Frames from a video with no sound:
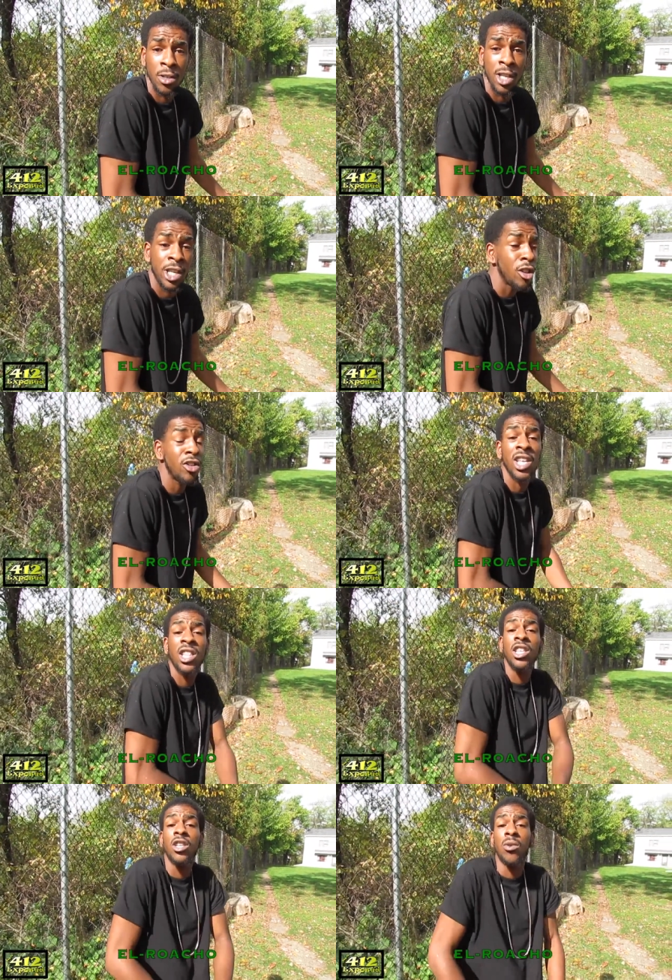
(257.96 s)
The killers
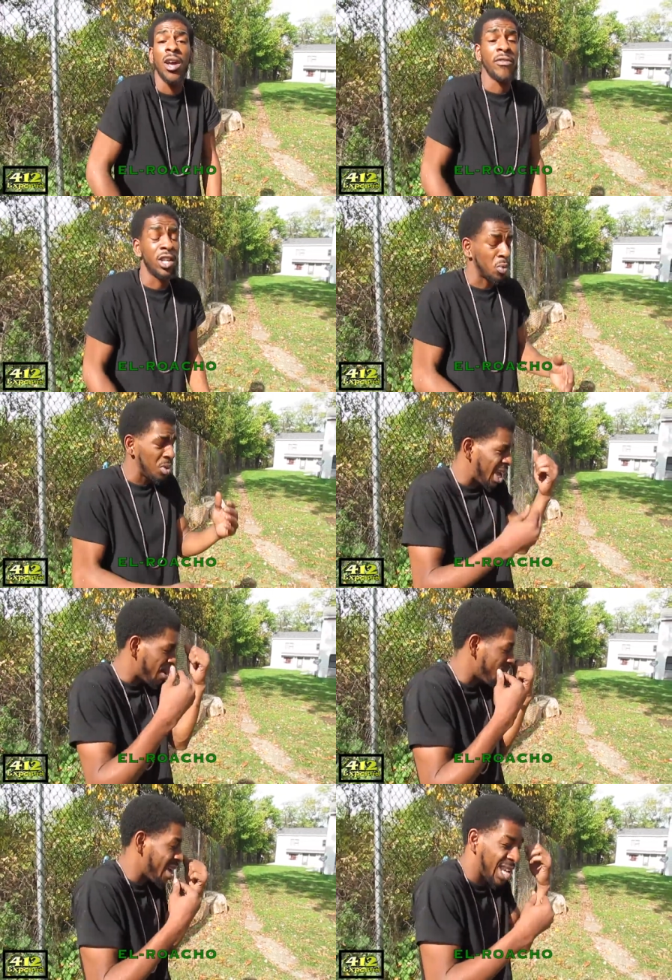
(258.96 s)
ain't leave no evidence. We
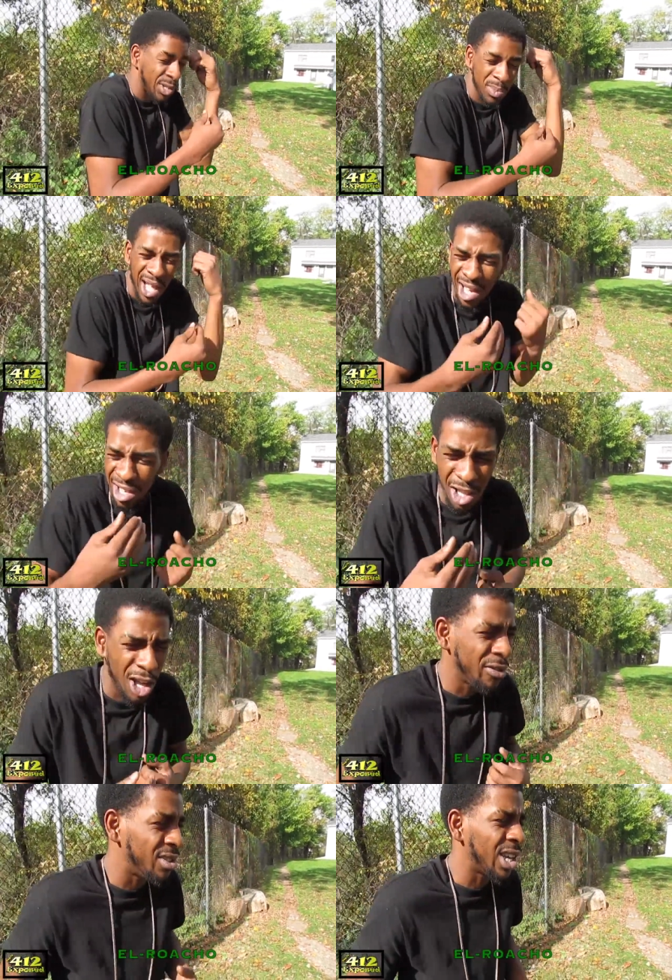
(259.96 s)
had masks, black
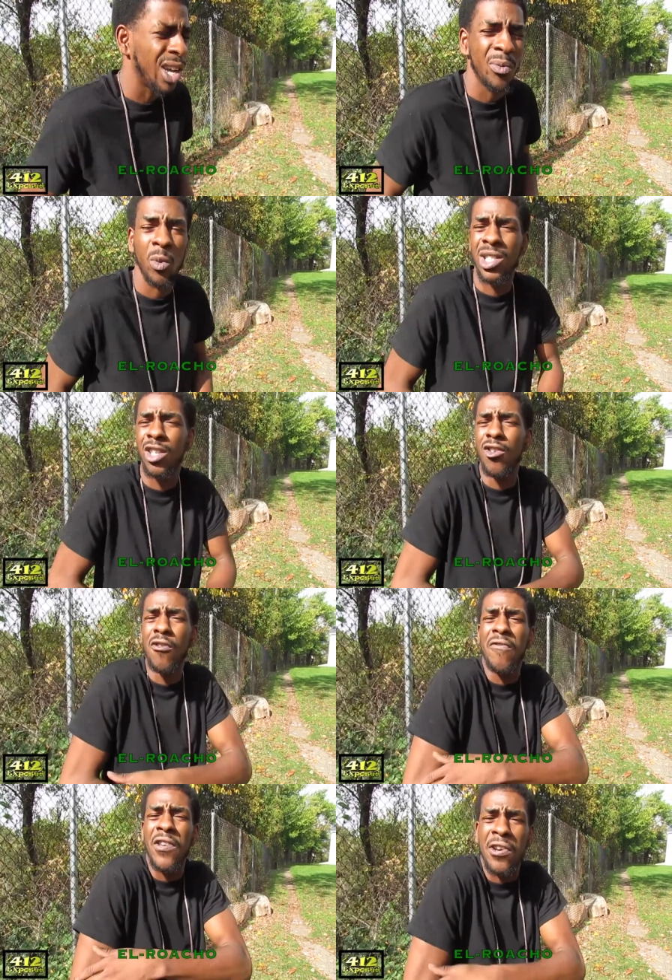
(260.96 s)
gloves, nigga. Wasn't
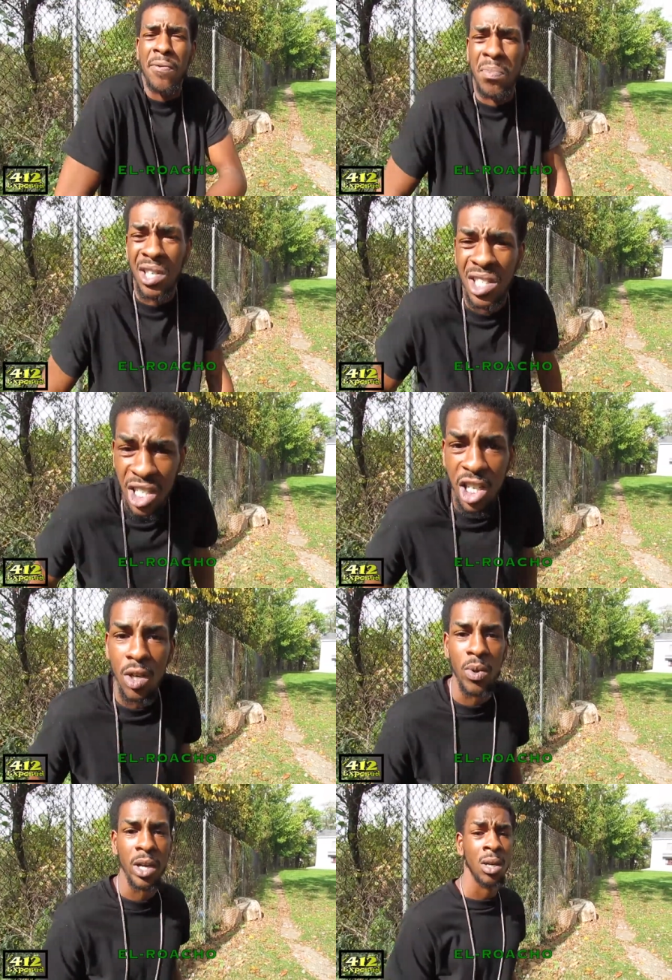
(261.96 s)
no fingerprints
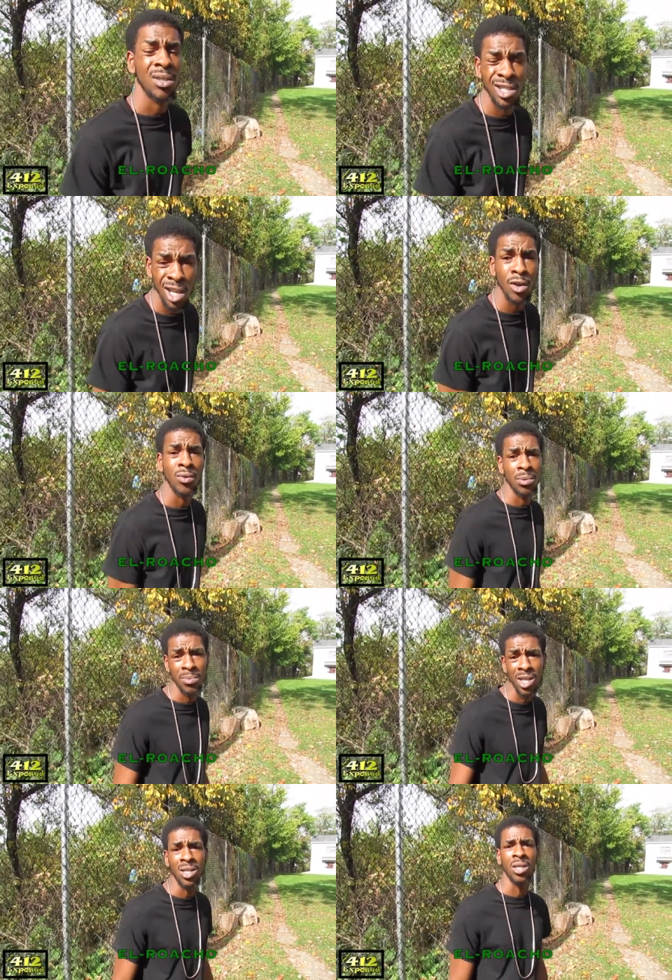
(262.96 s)
anywhere. Jones,
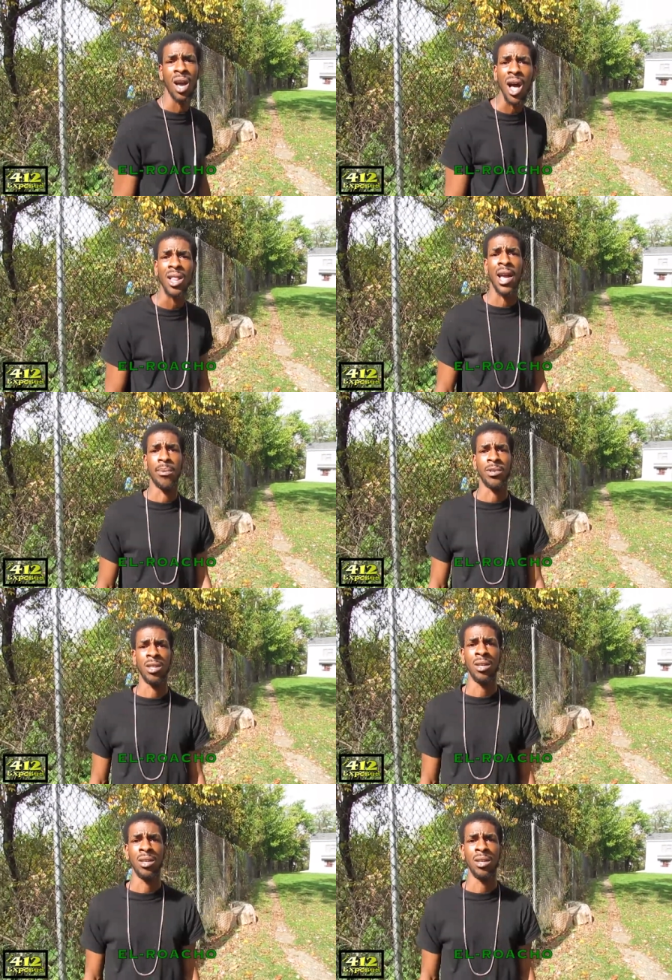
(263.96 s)
I'm easy. Holler at me.